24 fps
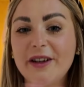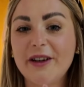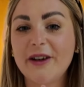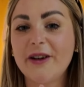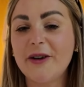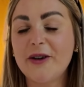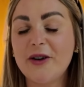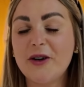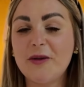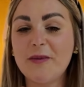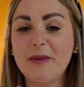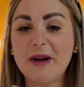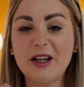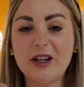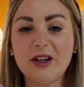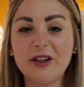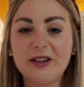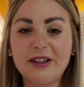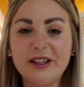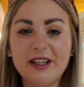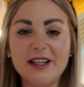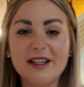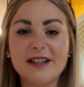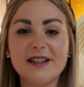Oh my
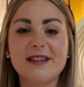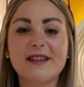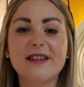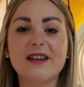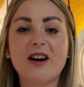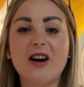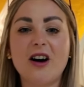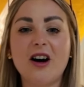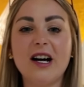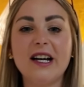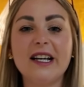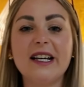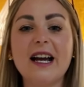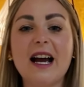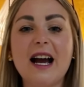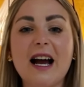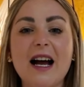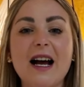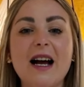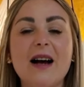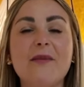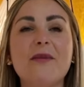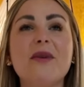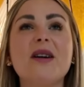goodness, I
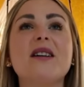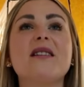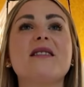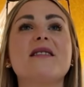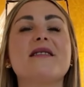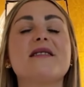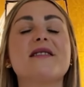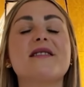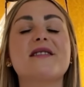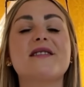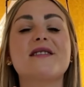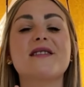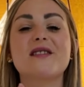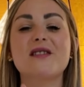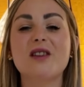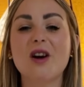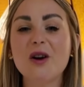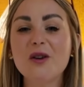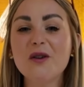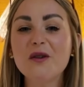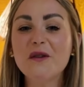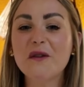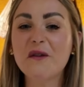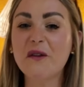am
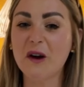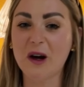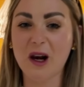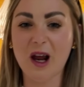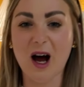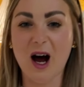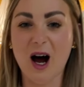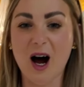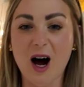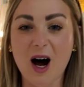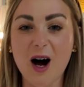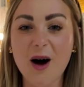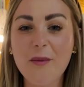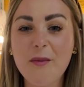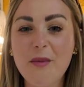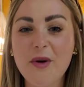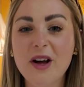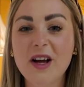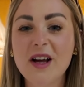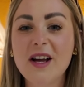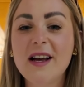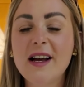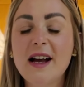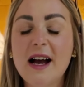so full up
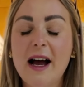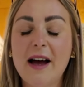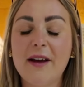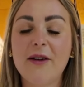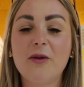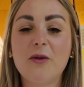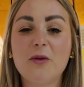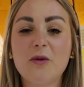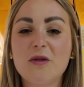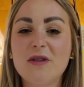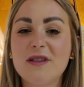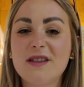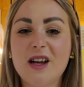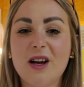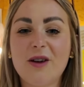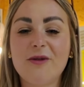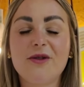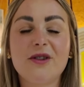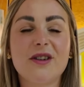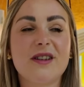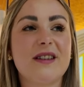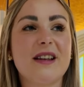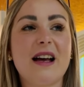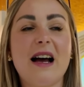and also
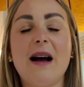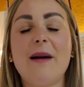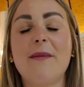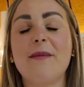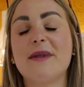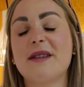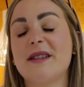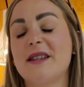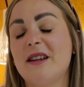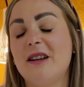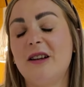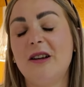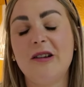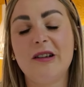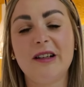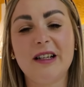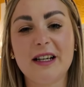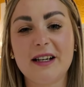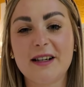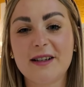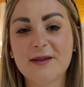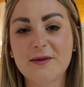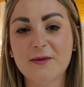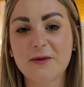just absolutely
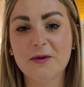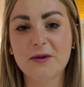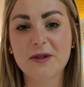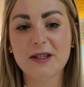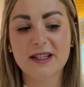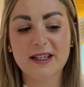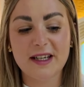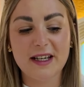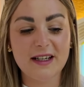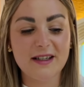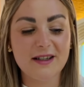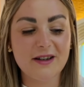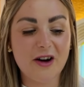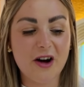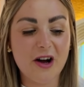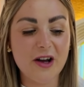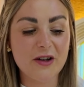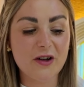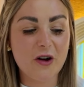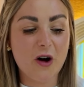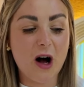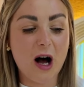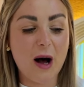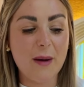exhausted. I
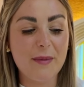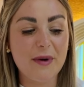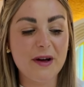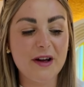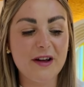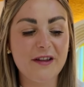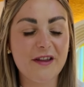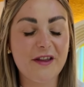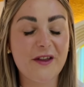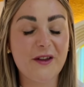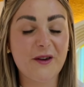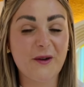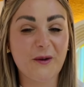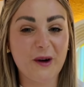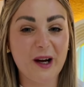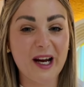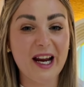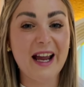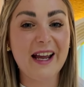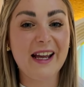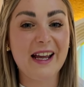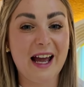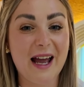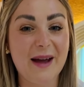got up at 3
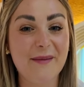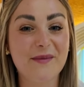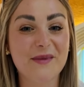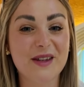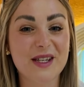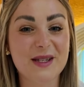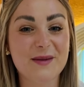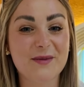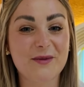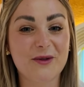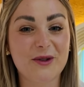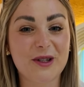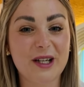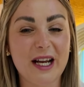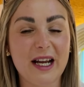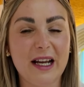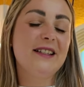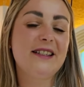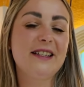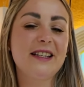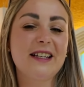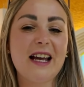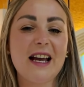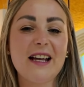AM this morning
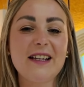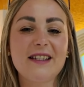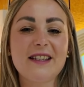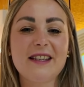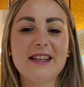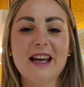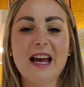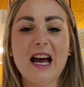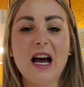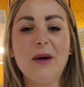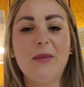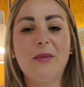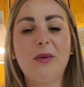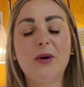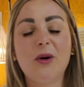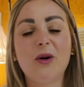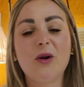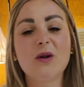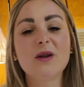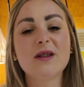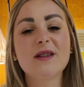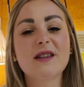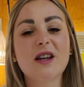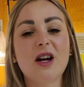to get to the
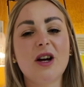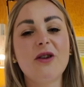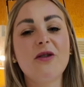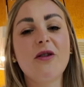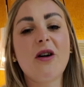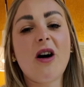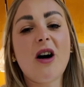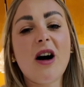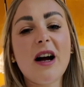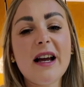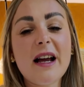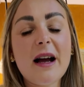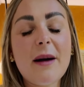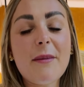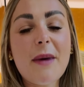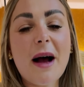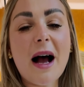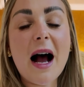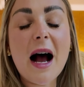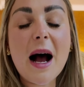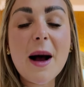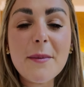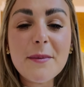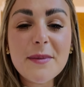airport, so I am
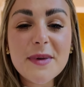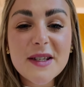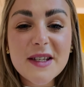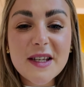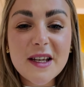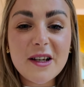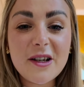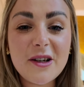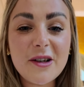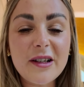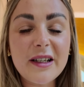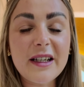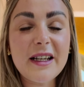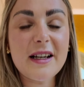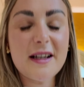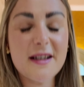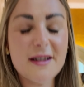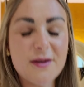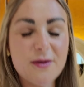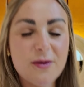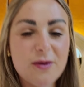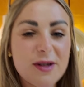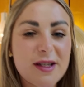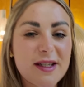absolutely
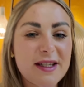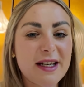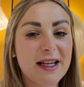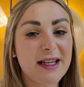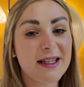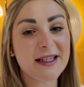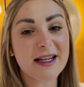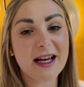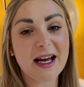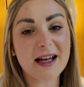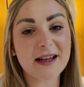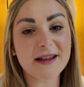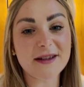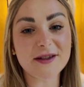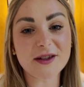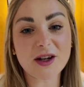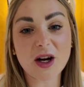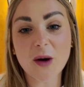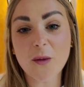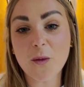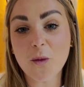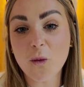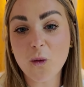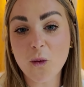exhausted and
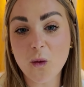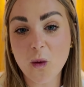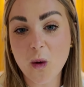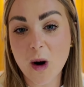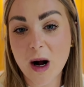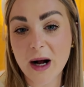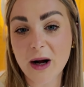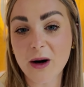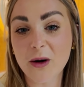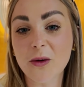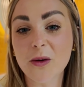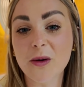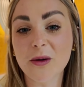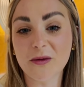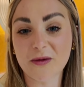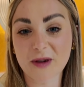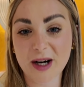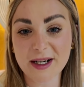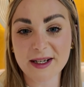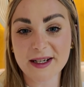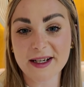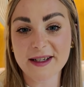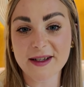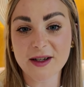I'm well
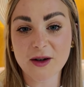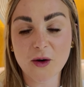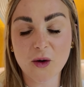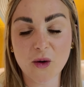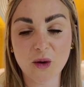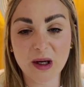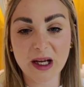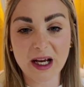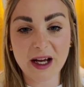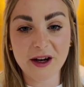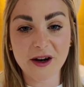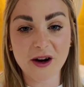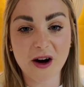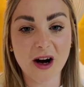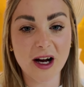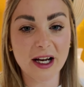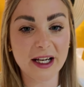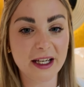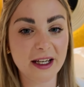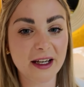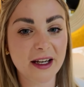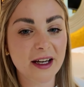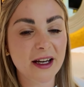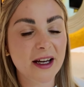ready to call it a
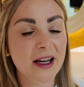night.